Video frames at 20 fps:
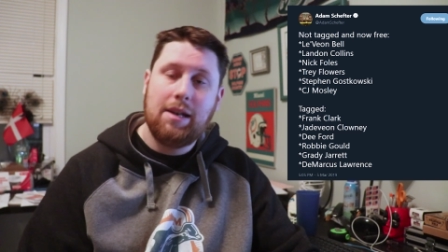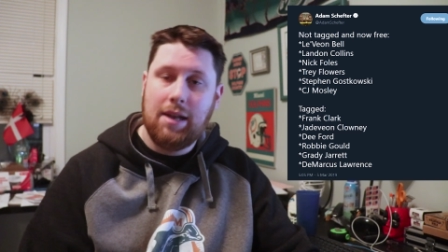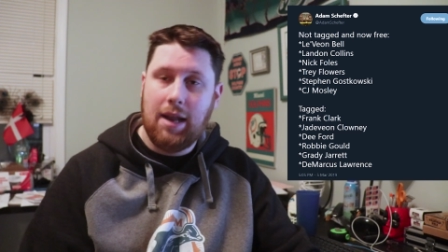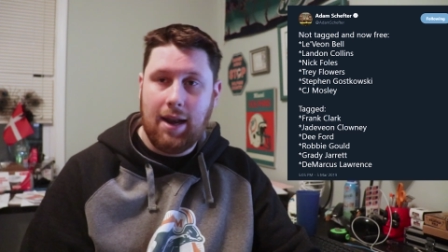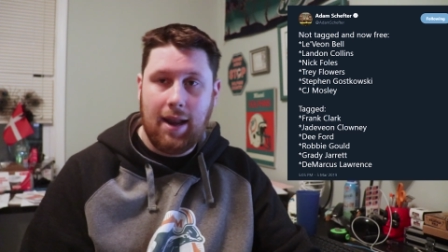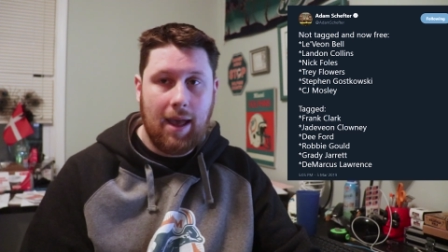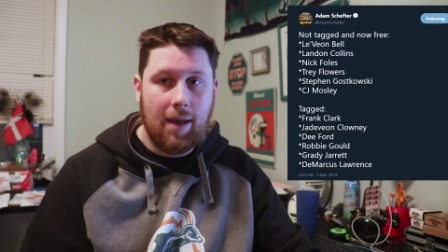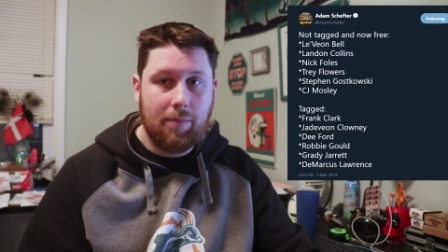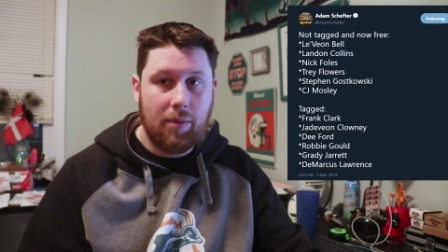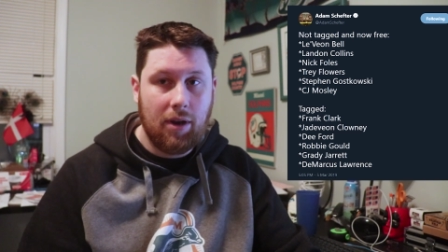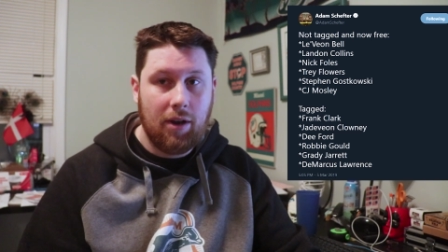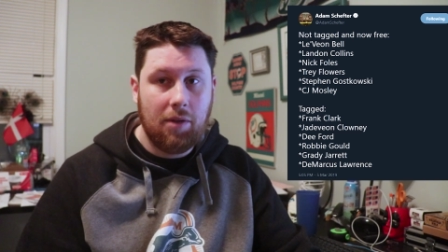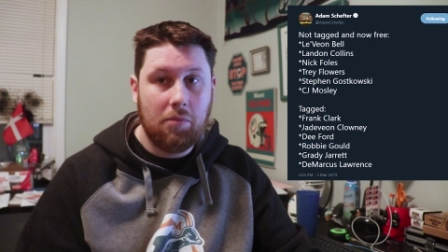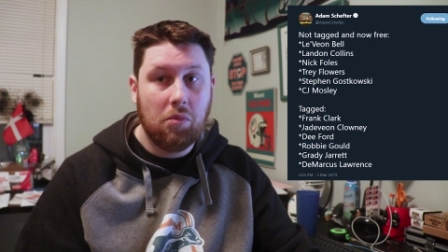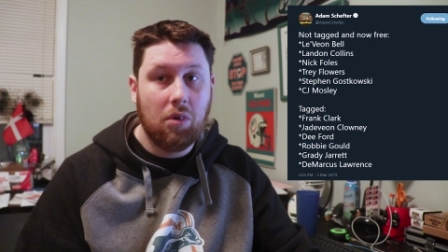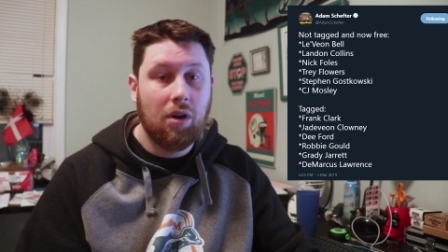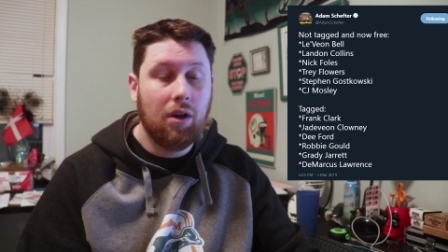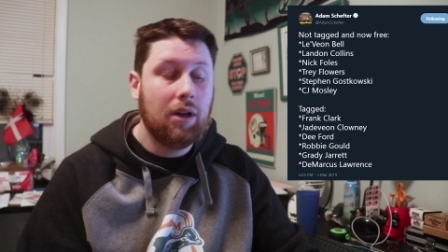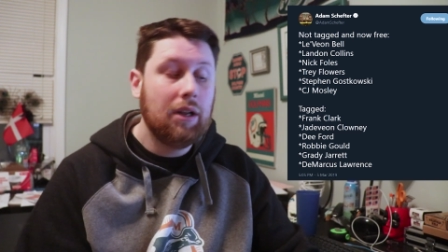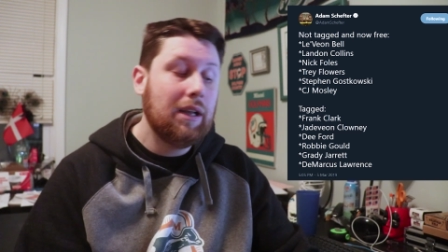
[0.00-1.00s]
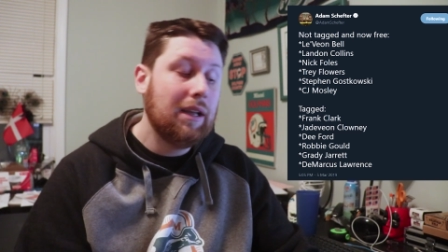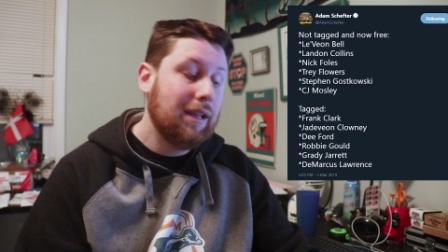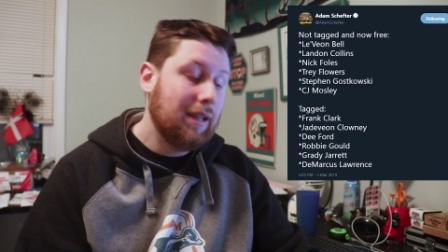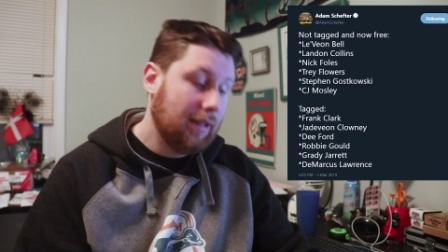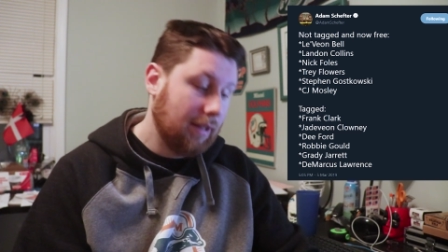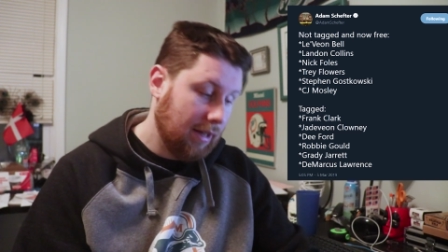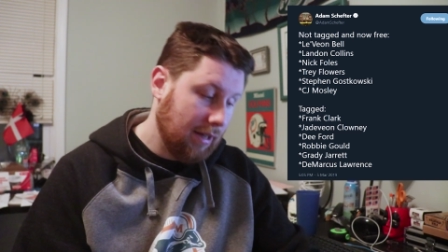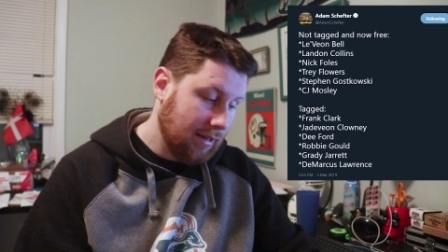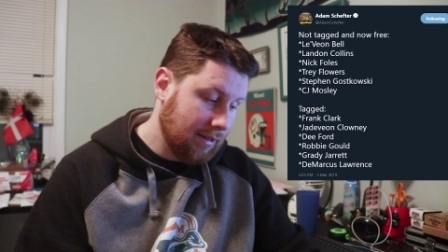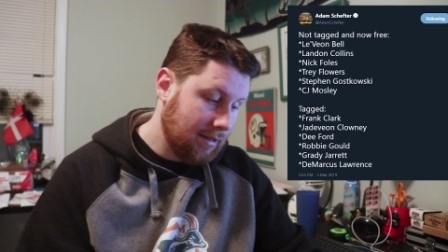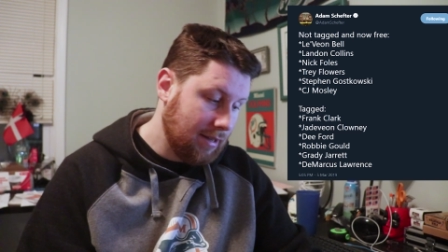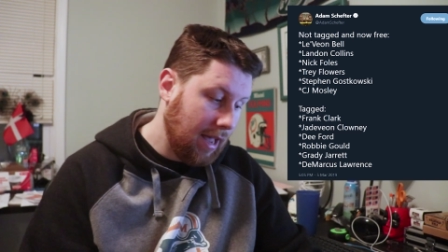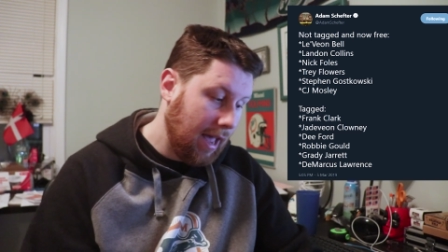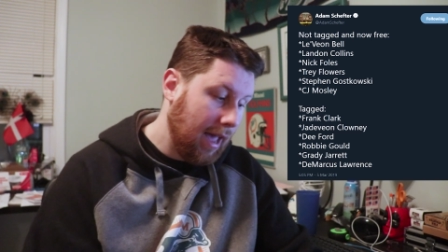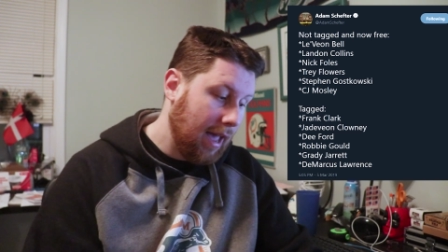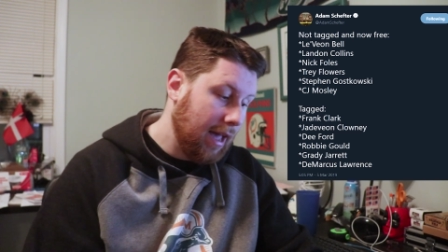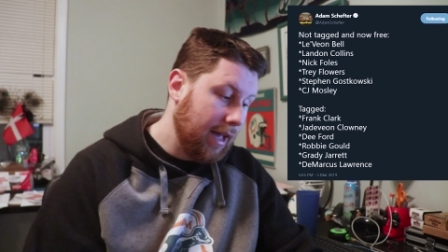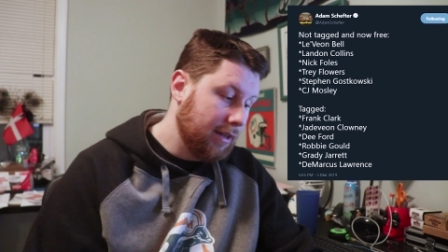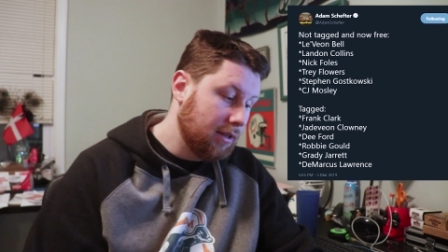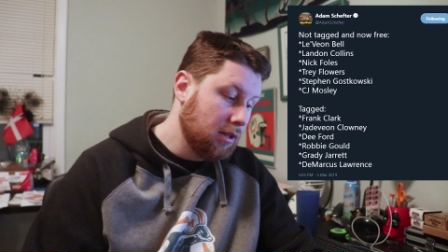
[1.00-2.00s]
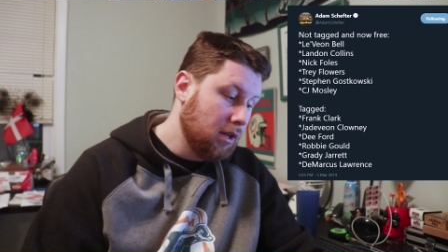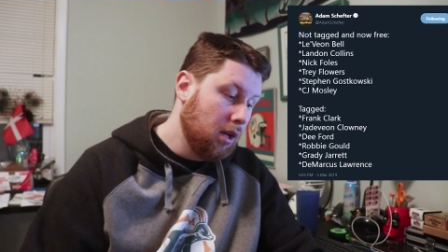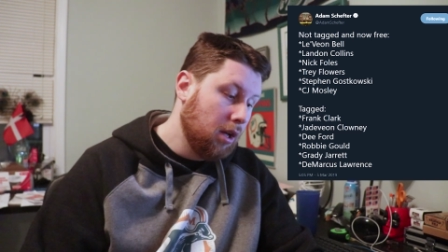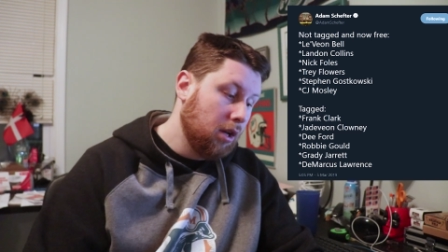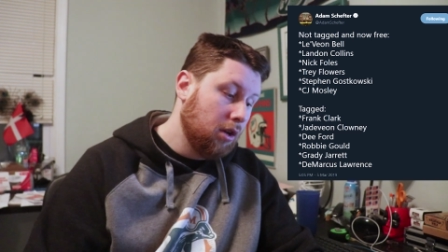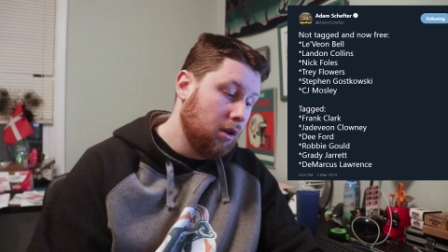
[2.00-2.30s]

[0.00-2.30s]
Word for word: Not happening anymore. He's tagged.